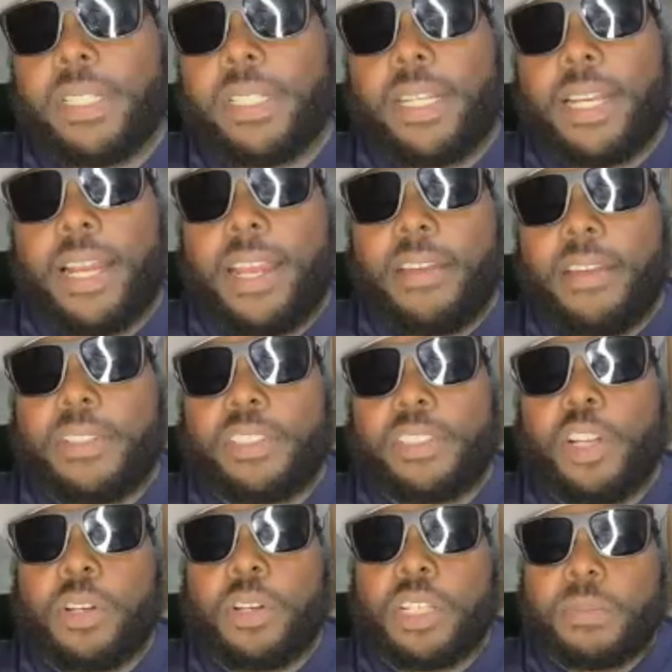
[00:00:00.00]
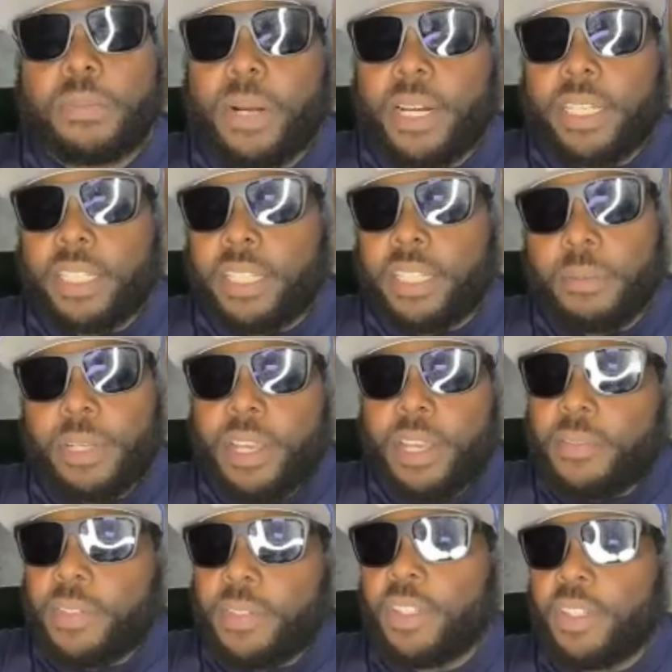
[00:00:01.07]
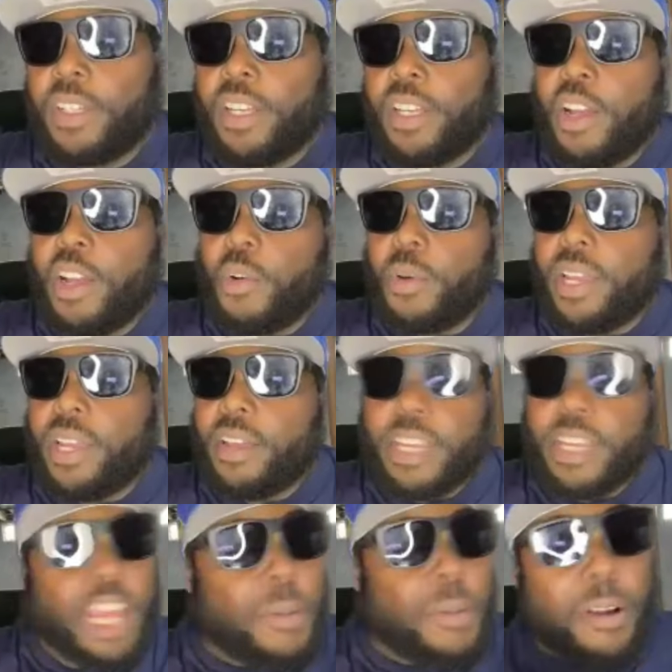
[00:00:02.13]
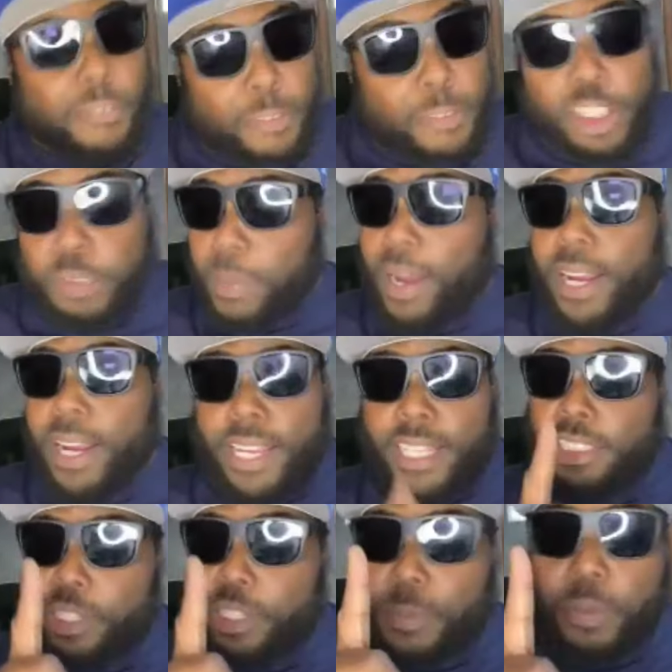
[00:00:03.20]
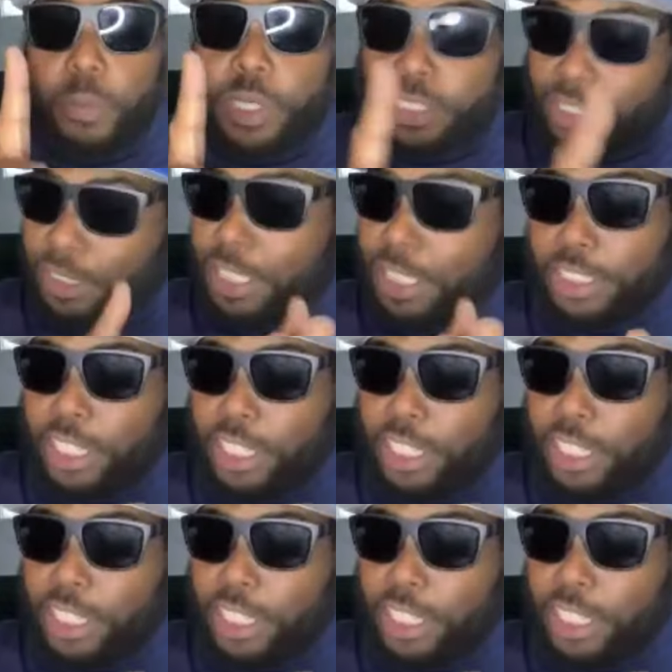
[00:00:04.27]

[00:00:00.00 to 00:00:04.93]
that I haven't told anybody yet. We haven't we have y'all my first podcast. Oh, one, we got bre-